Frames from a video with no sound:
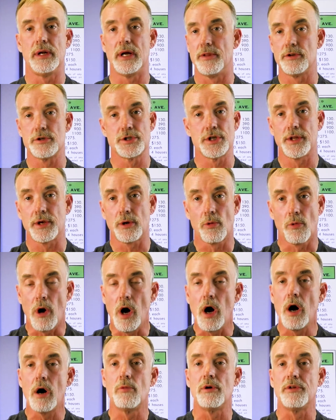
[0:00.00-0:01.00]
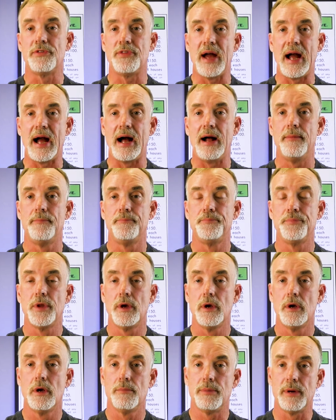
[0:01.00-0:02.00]
Now, there's nothing wrong with that,
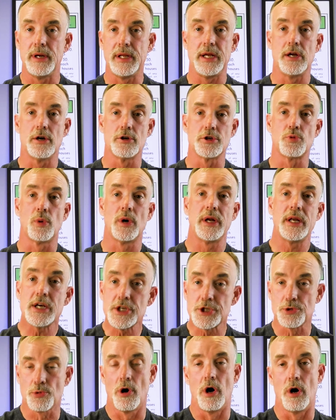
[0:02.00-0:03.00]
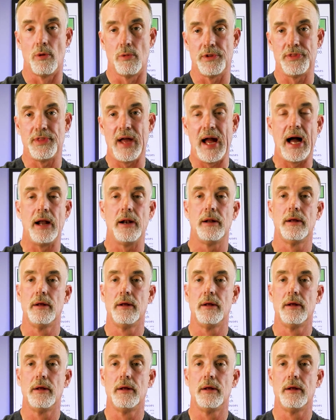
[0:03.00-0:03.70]
but here's what is wrong with that.